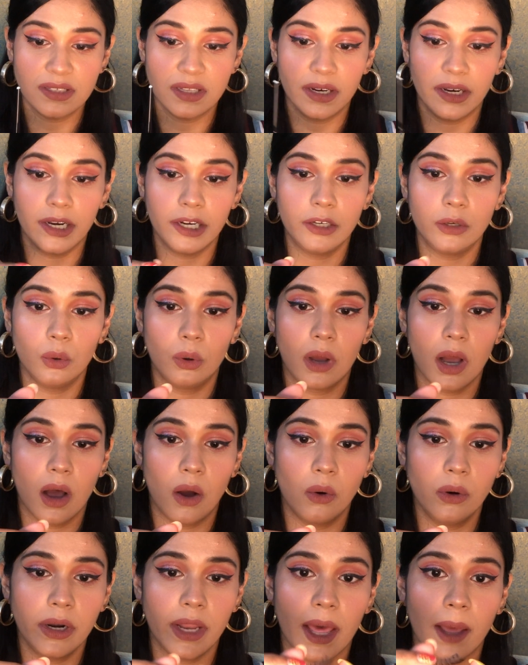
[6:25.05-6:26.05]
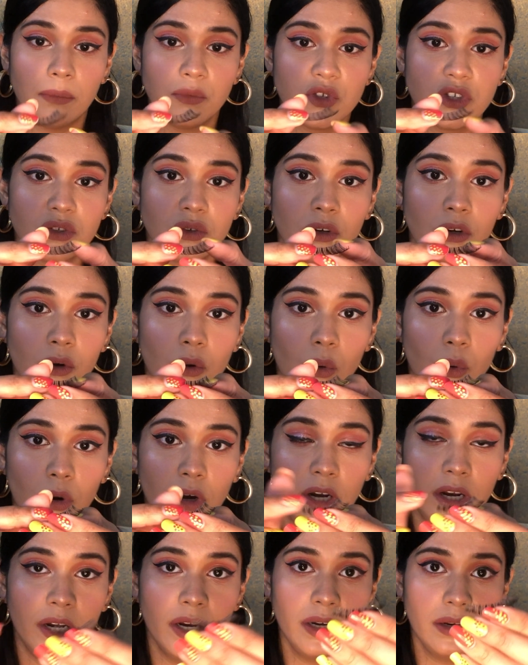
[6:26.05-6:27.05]
that I took out, I'm just gonna
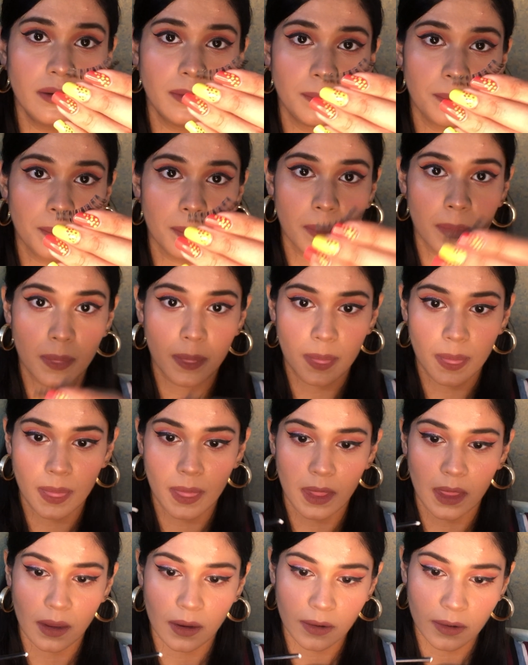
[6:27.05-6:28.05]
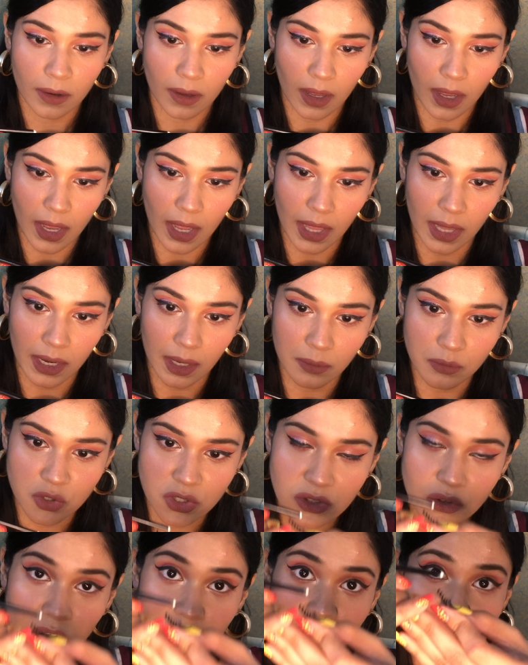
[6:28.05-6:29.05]
hold it and I'm
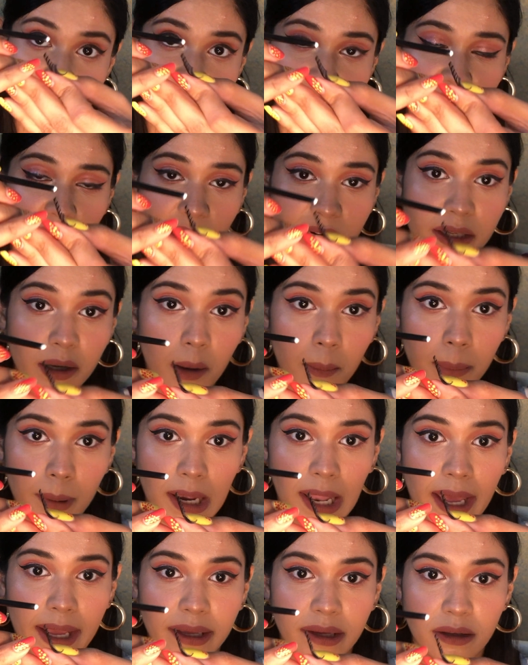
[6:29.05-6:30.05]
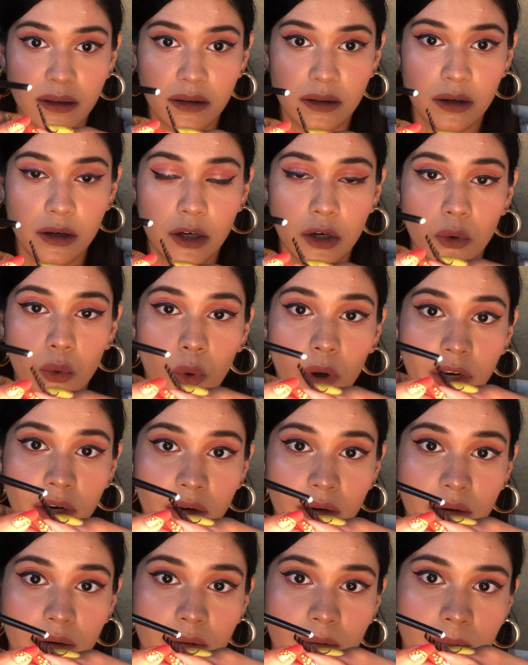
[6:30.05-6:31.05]
just gonna start applying the glue on it.